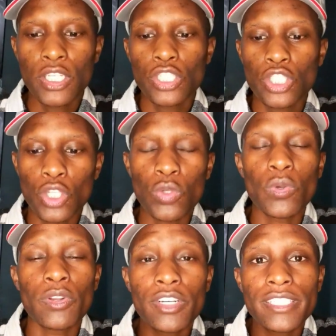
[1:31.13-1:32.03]
So you're
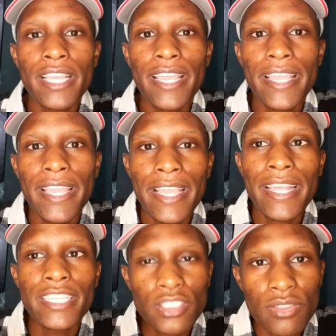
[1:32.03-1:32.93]
not an
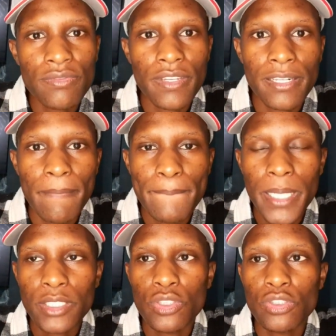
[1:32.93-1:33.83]
introvert,
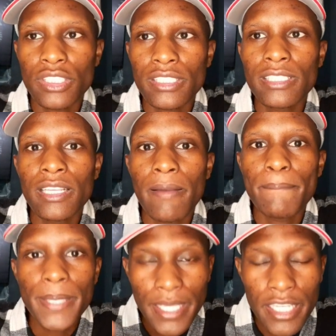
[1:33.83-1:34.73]
but you just
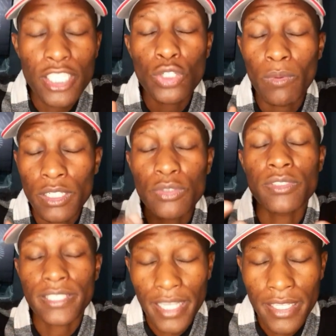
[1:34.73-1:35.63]
picky to what to
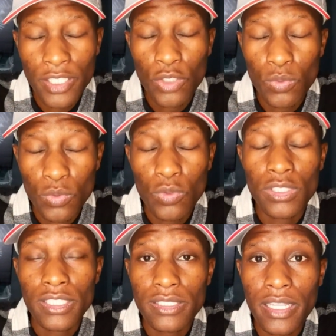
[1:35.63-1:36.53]
say. You
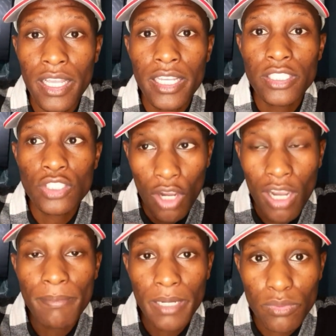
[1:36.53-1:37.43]
just talk
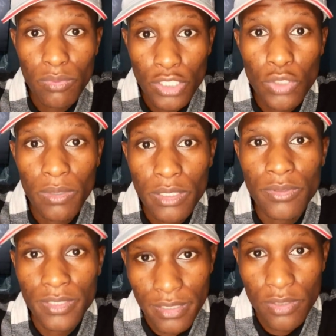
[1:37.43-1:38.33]
about what you want to
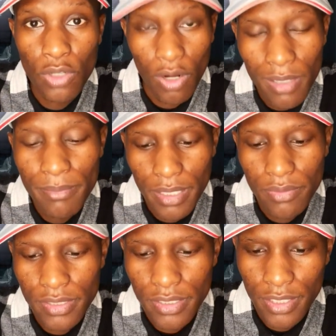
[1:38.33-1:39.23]
talk about,